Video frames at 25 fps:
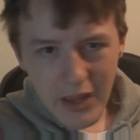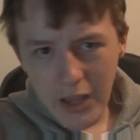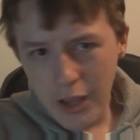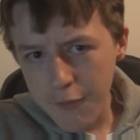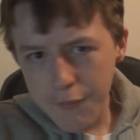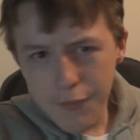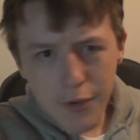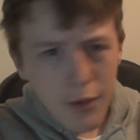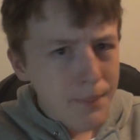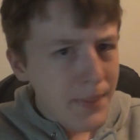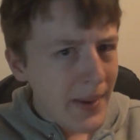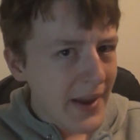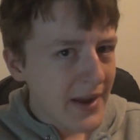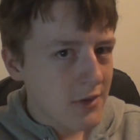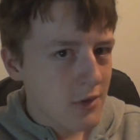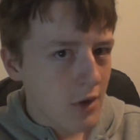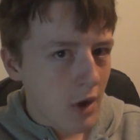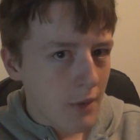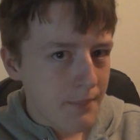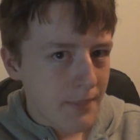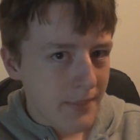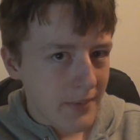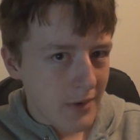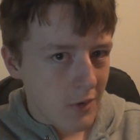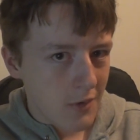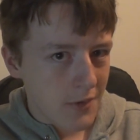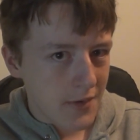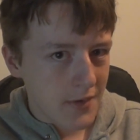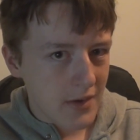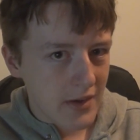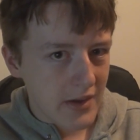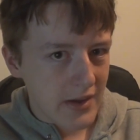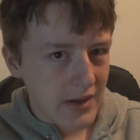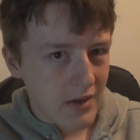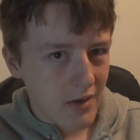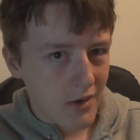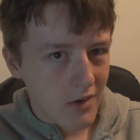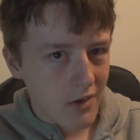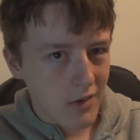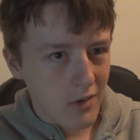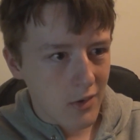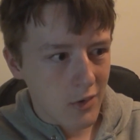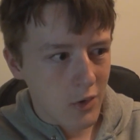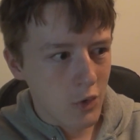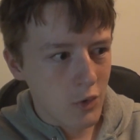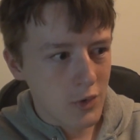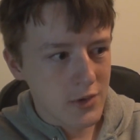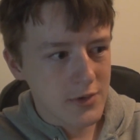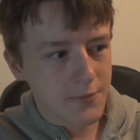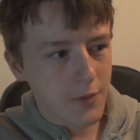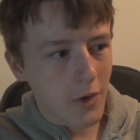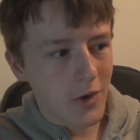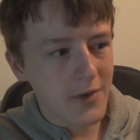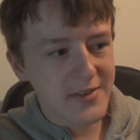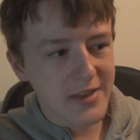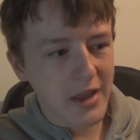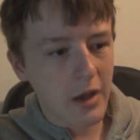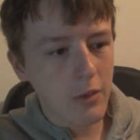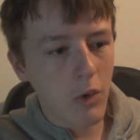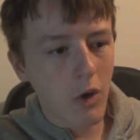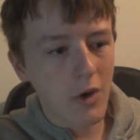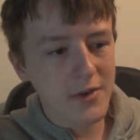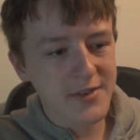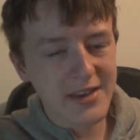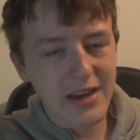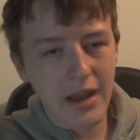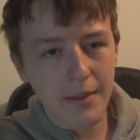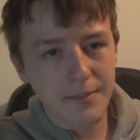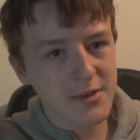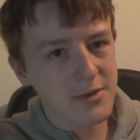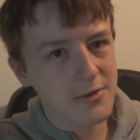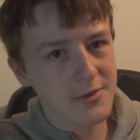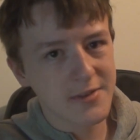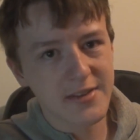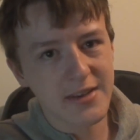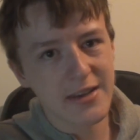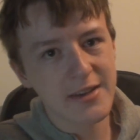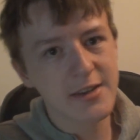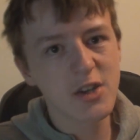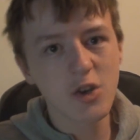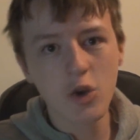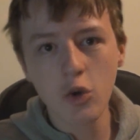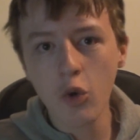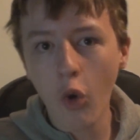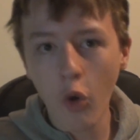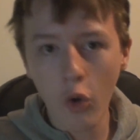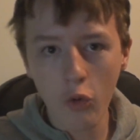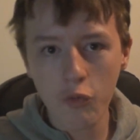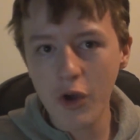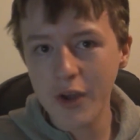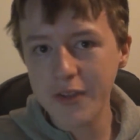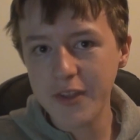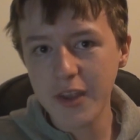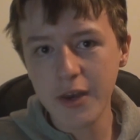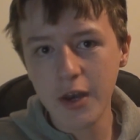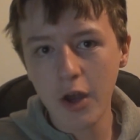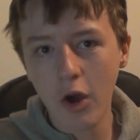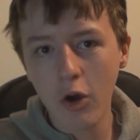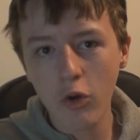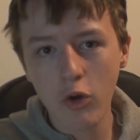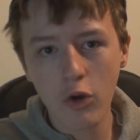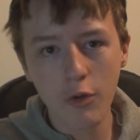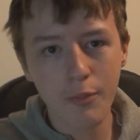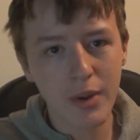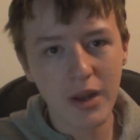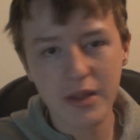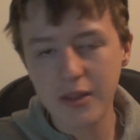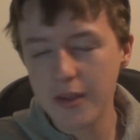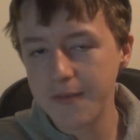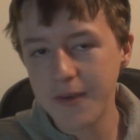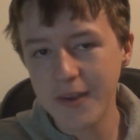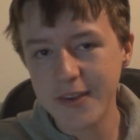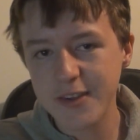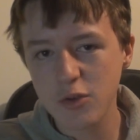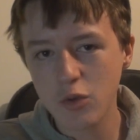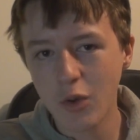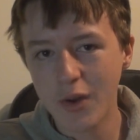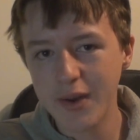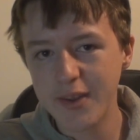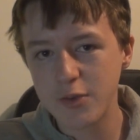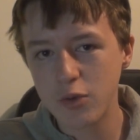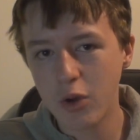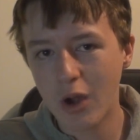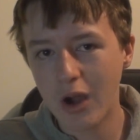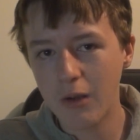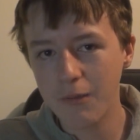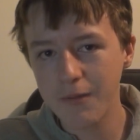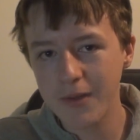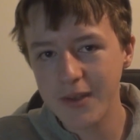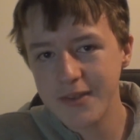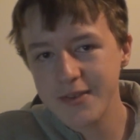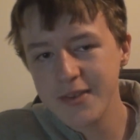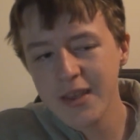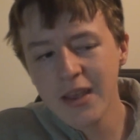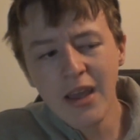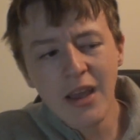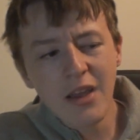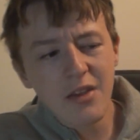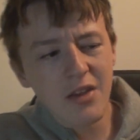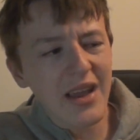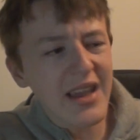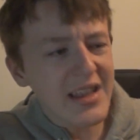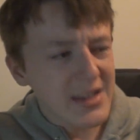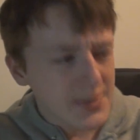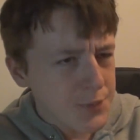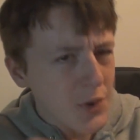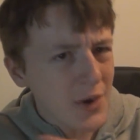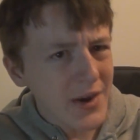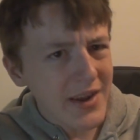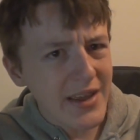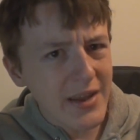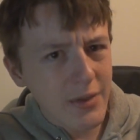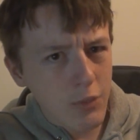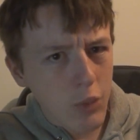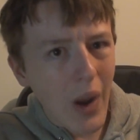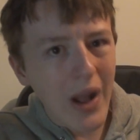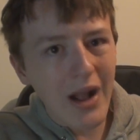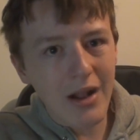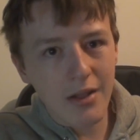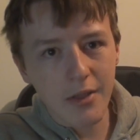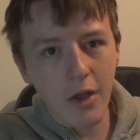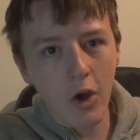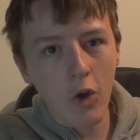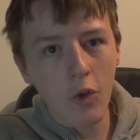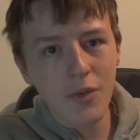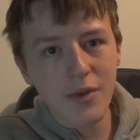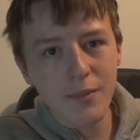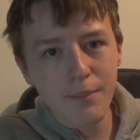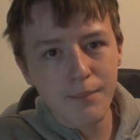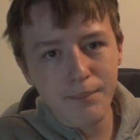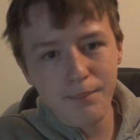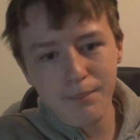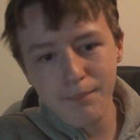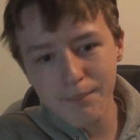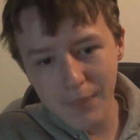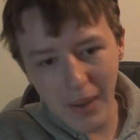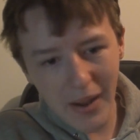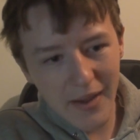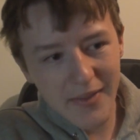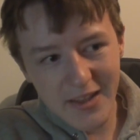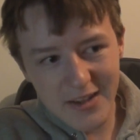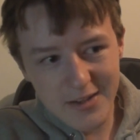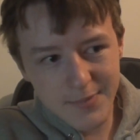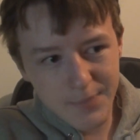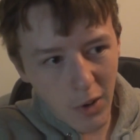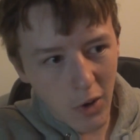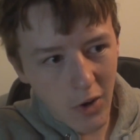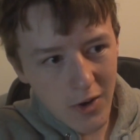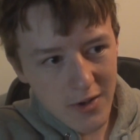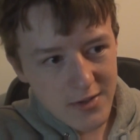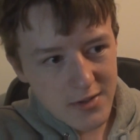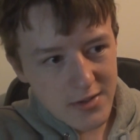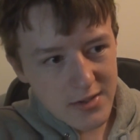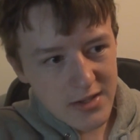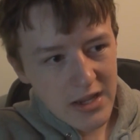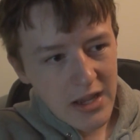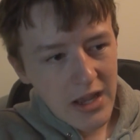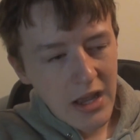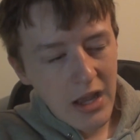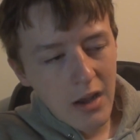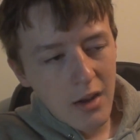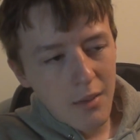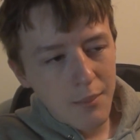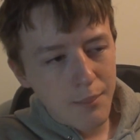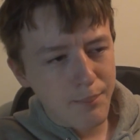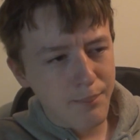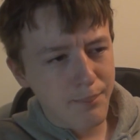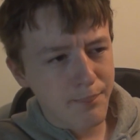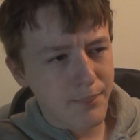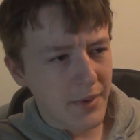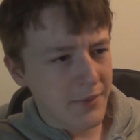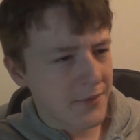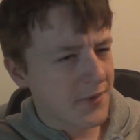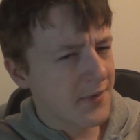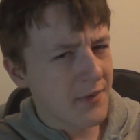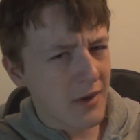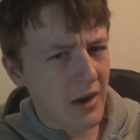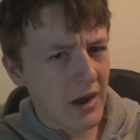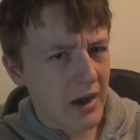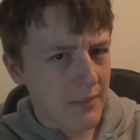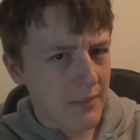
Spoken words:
if you picked up on whose voice that was in episode 6, you already know who Bloodyface 2012 is. So it's pretty well known by this point, but